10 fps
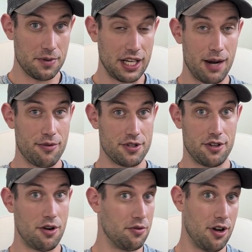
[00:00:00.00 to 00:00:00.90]
from the cameras
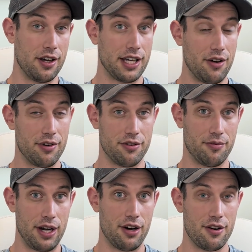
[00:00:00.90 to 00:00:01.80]
alone, not counting
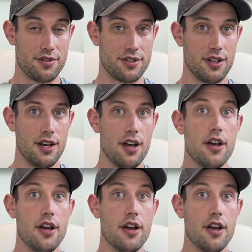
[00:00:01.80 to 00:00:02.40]
the radars.